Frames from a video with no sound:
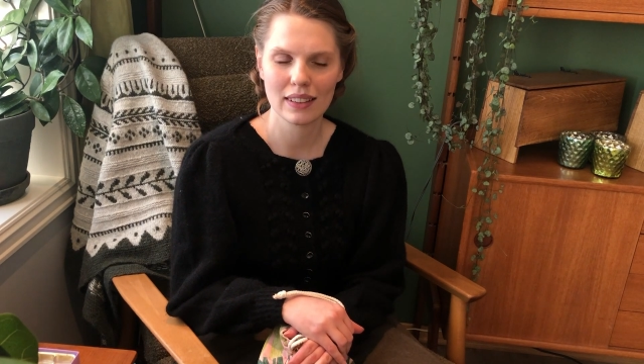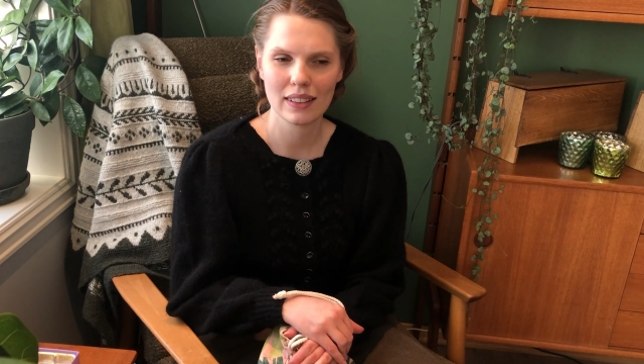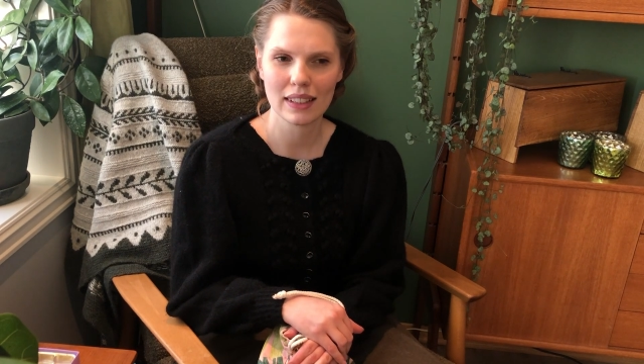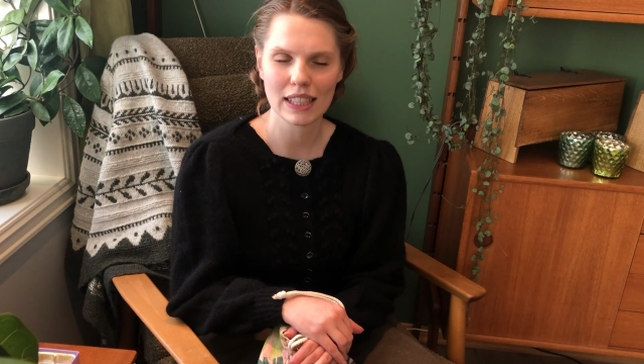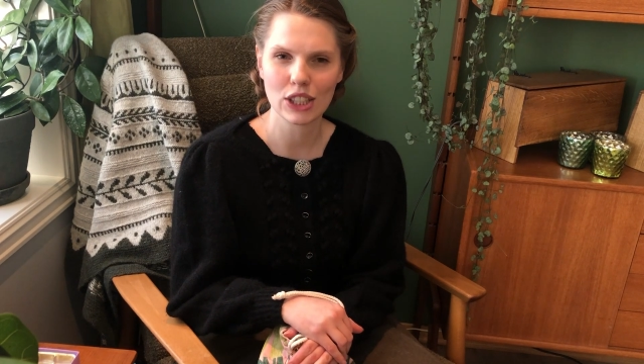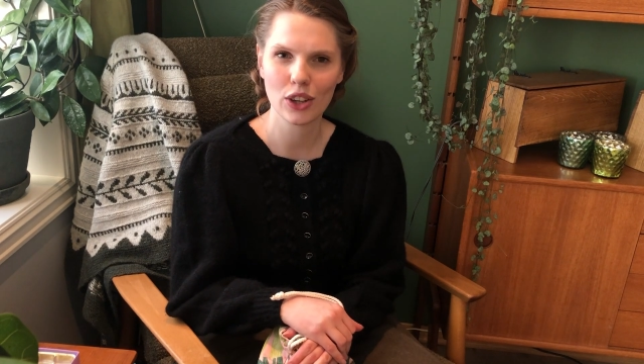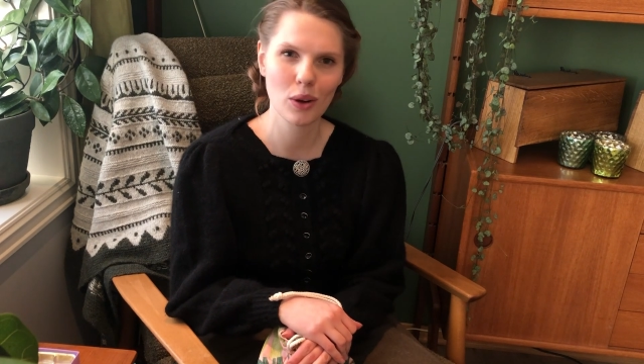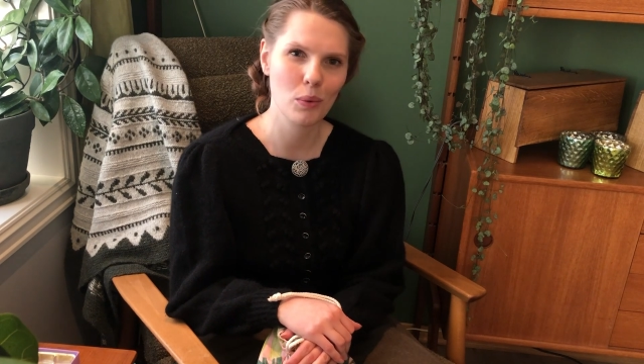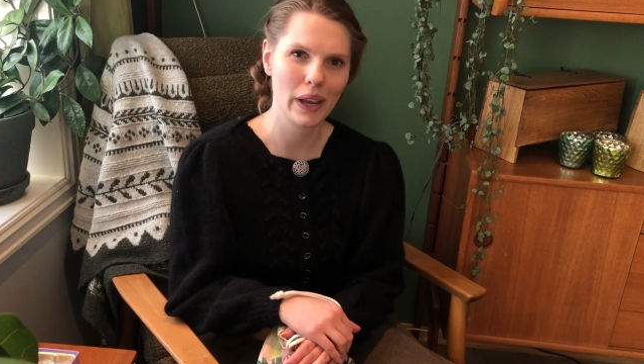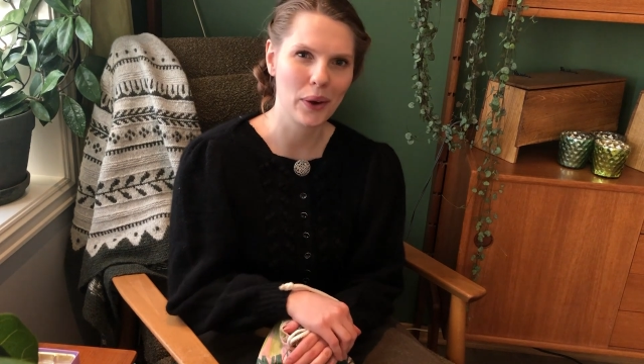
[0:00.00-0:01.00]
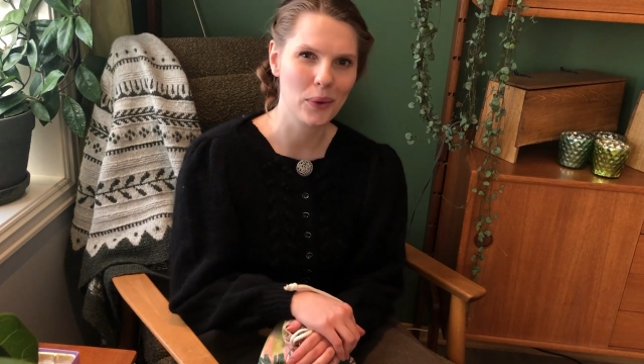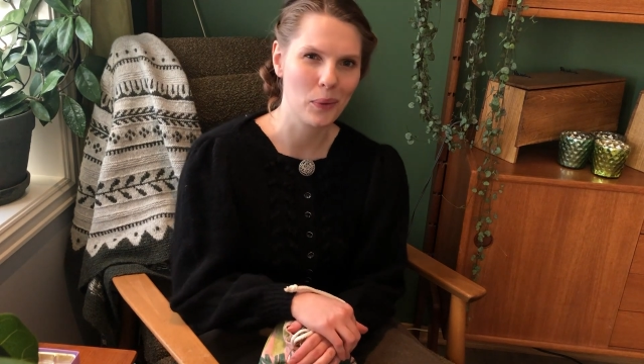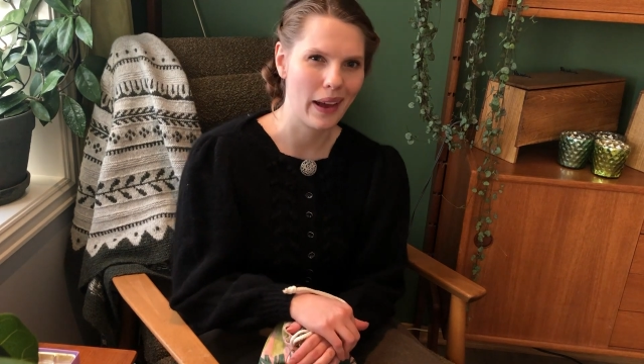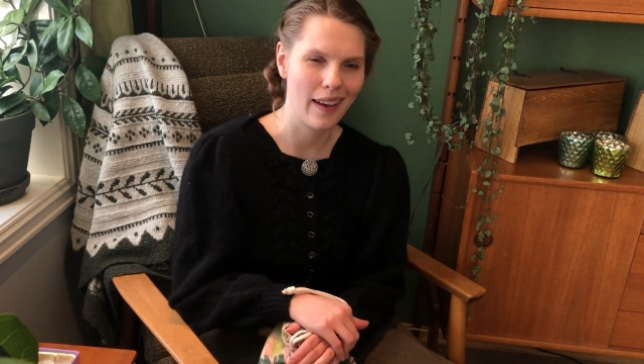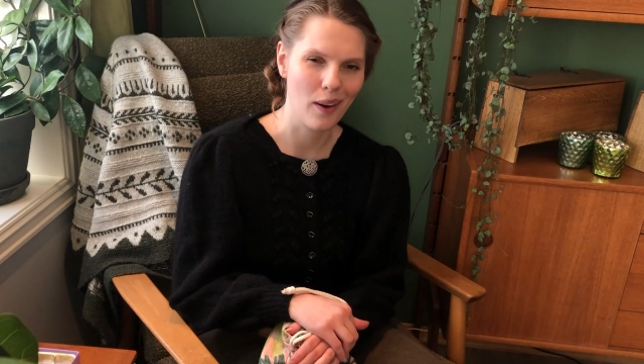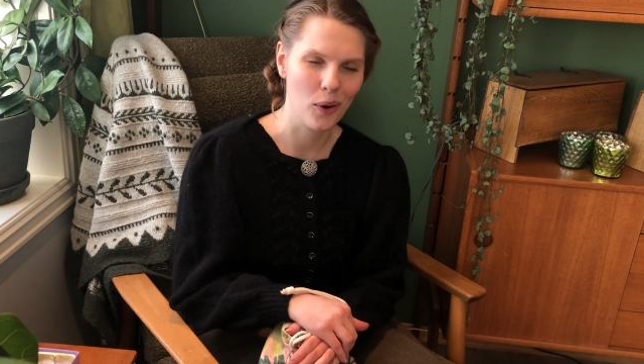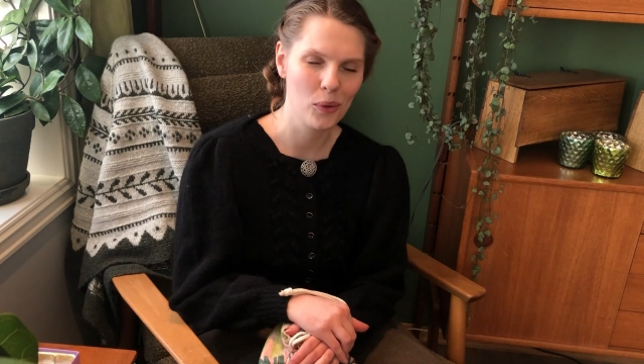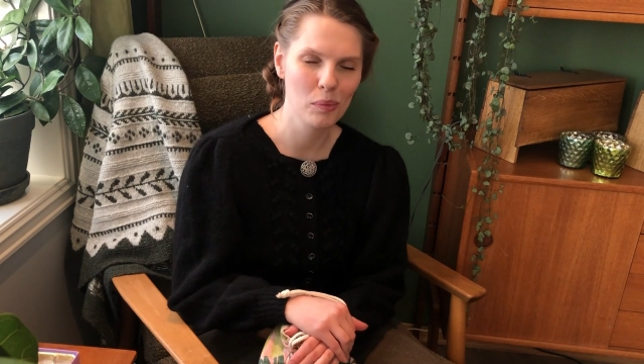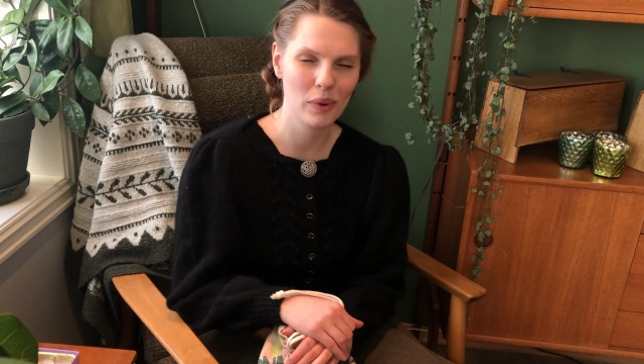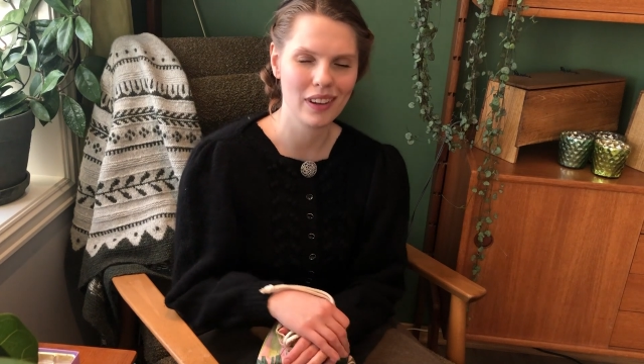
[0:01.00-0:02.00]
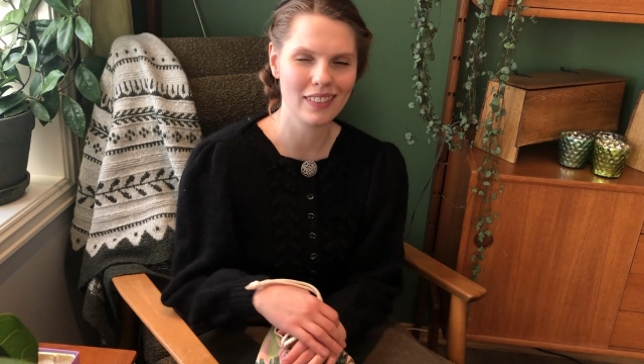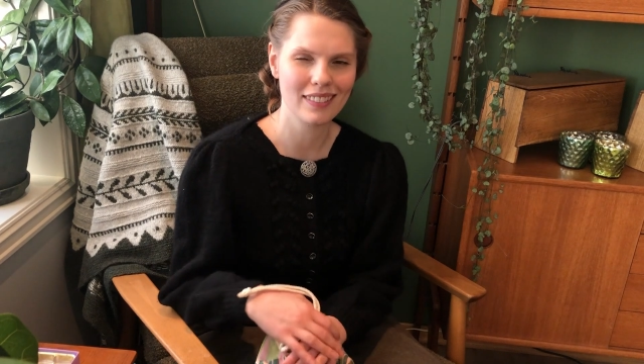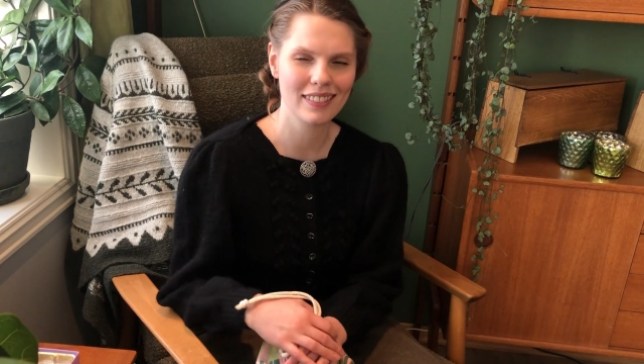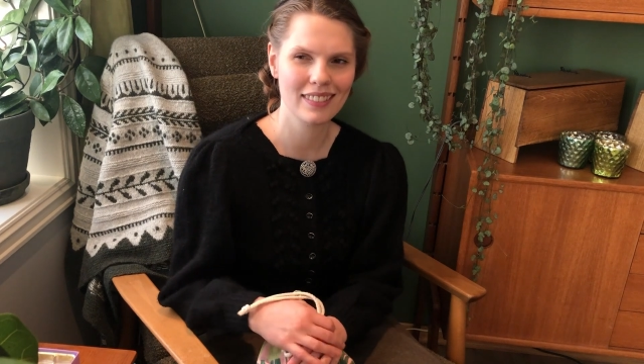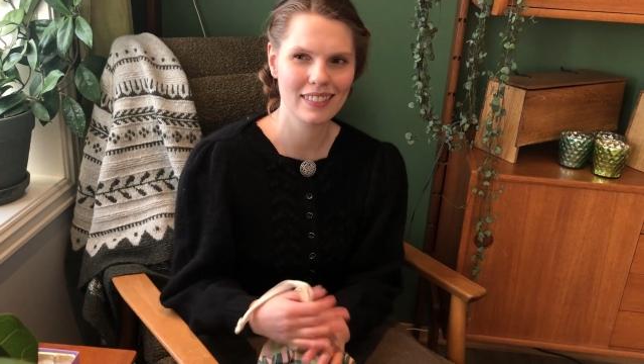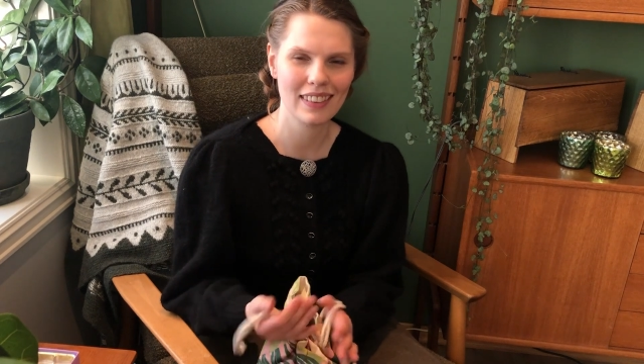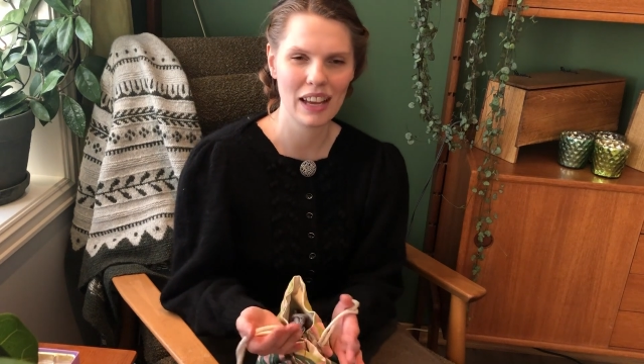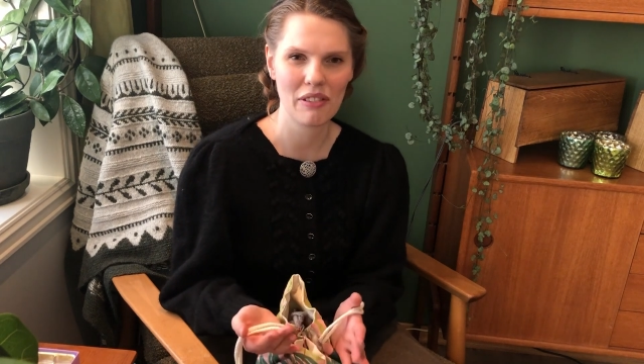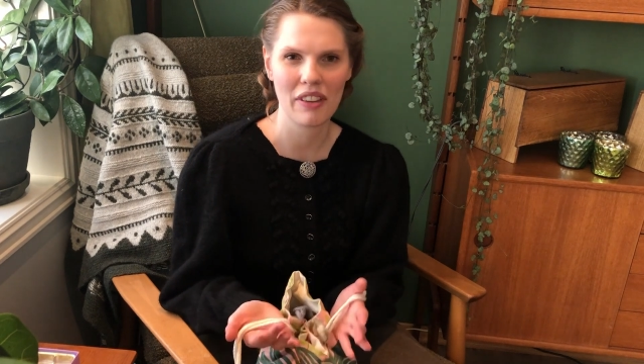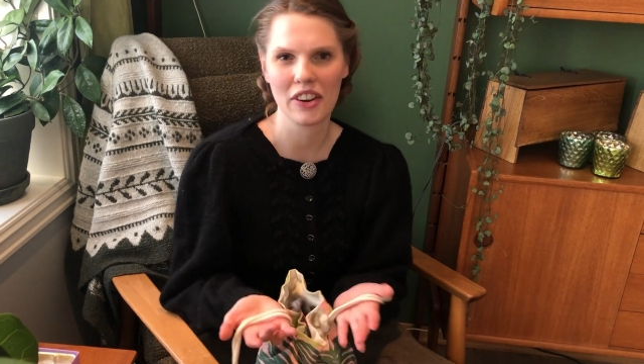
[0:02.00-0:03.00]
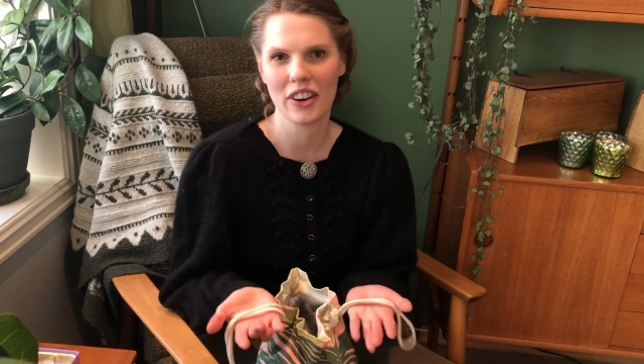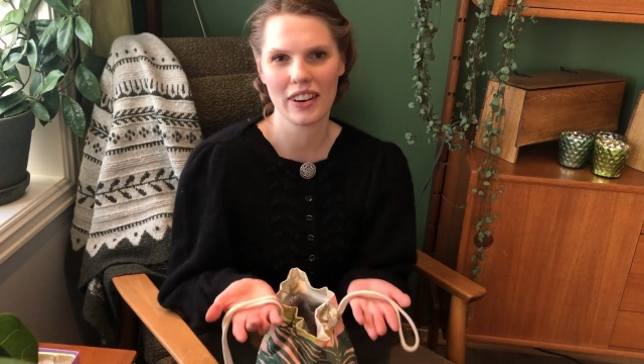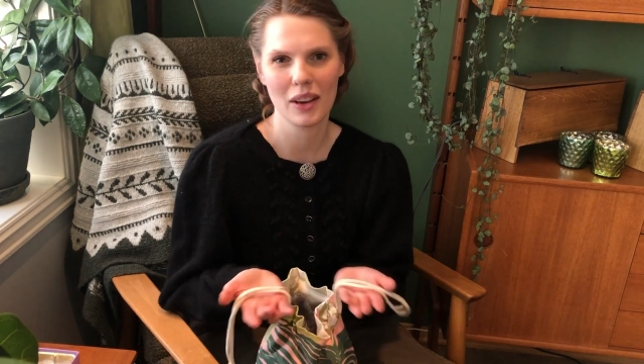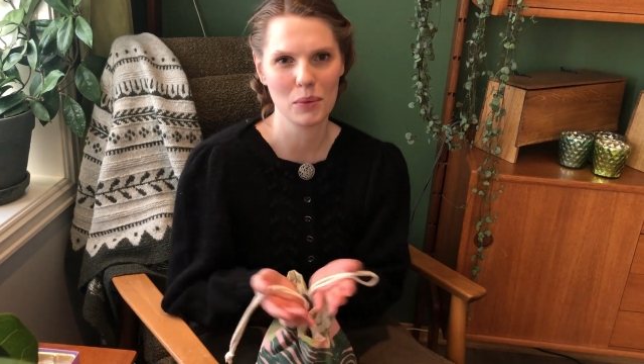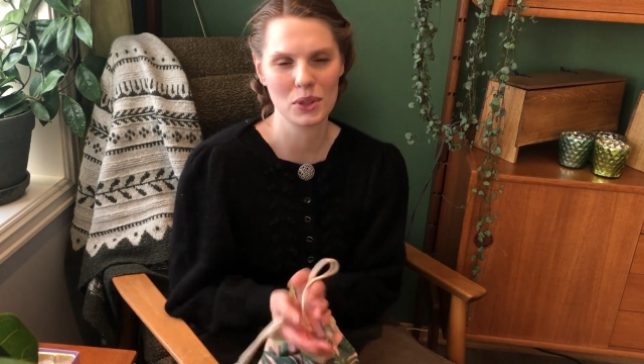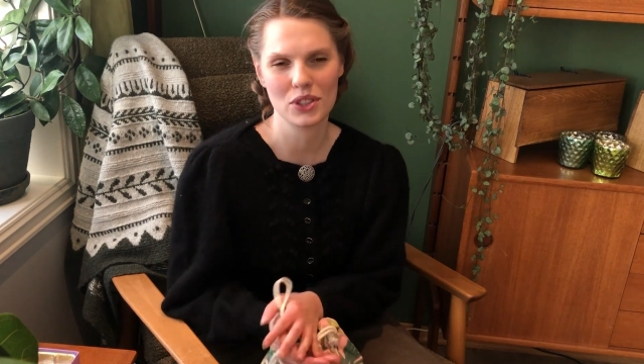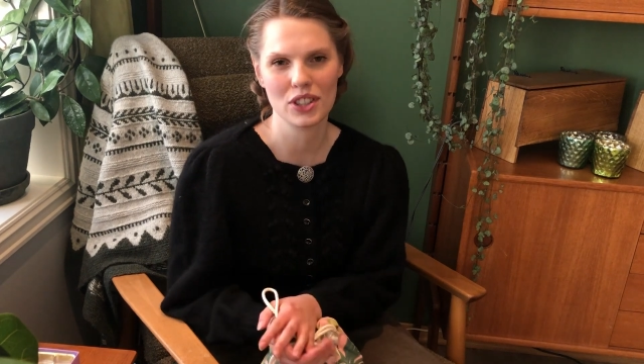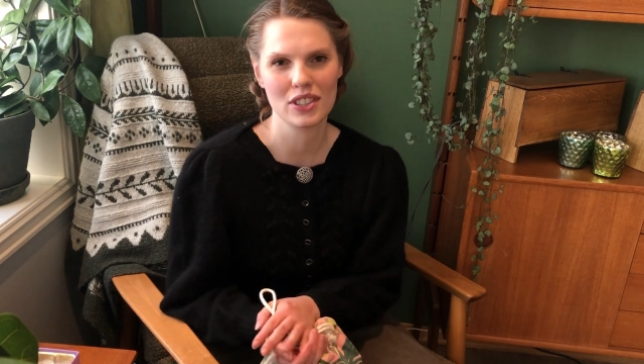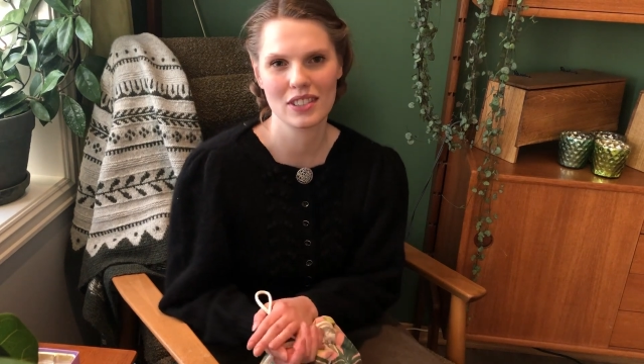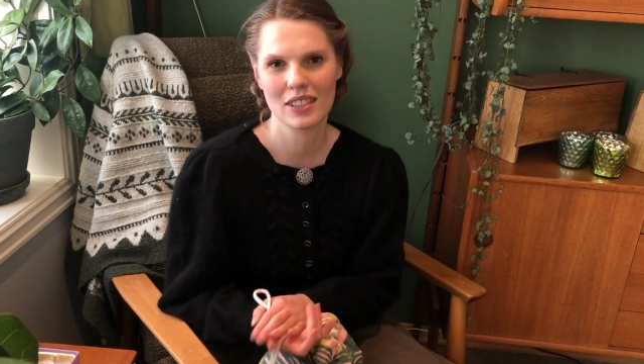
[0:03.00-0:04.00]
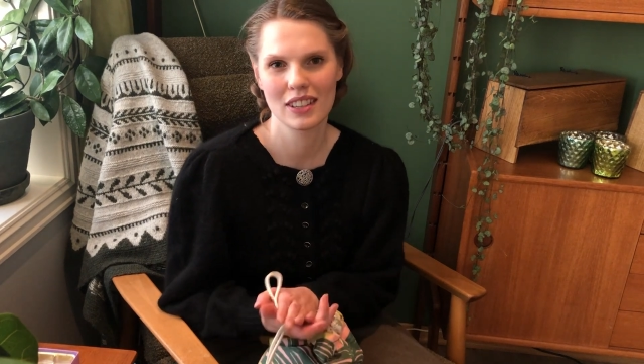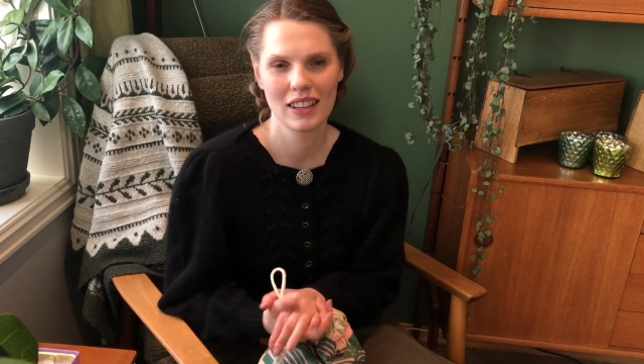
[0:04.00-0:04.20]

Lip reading: he took a weird way home, but I figured it was just